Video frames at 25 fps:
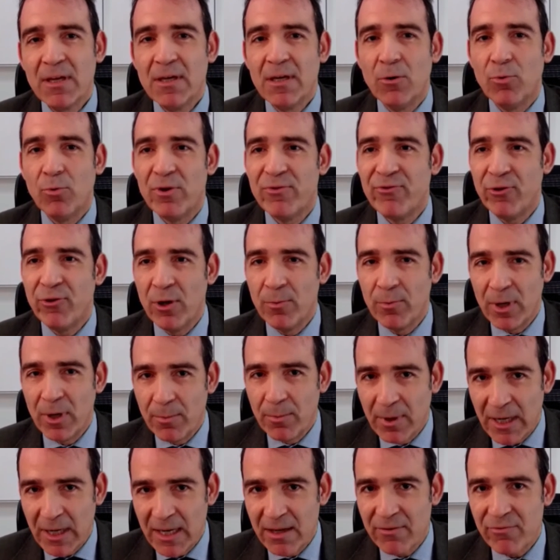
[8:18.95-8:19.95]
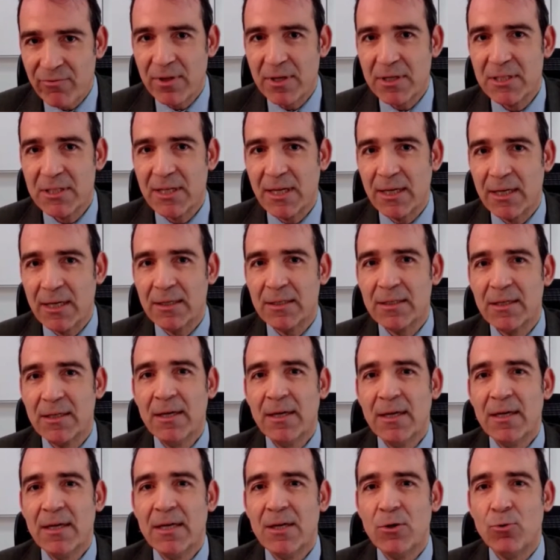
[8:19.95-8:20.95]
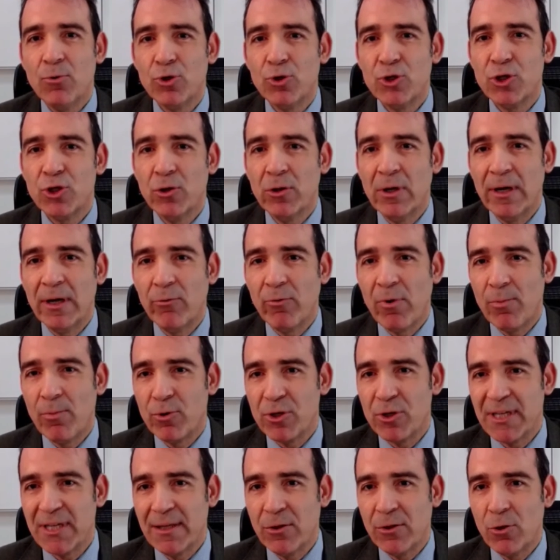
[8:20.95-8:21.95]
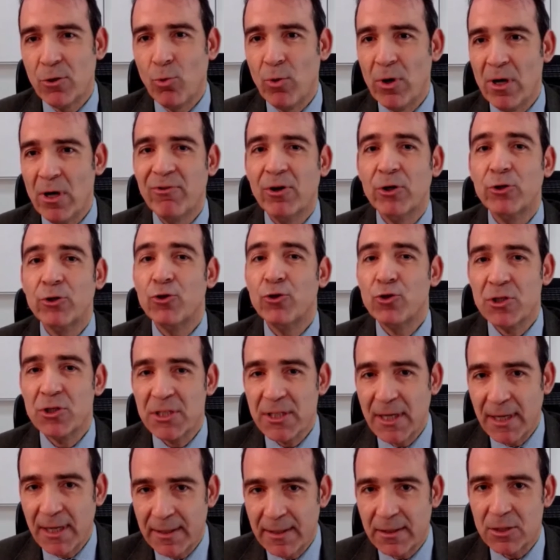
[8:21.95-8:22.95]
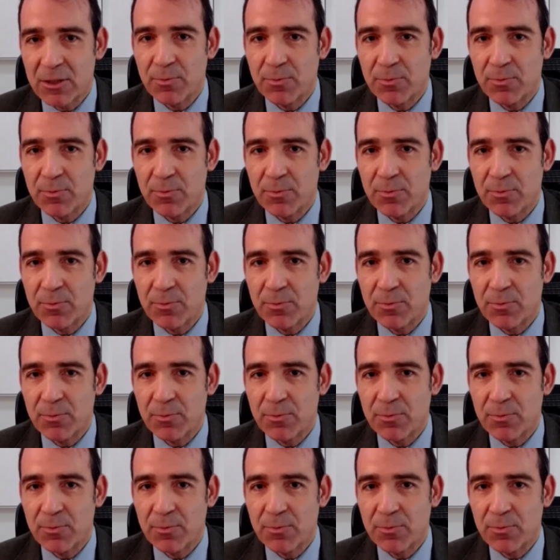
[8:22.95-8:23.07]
We firmly believe this, and it will certainly represent the will of our two societies,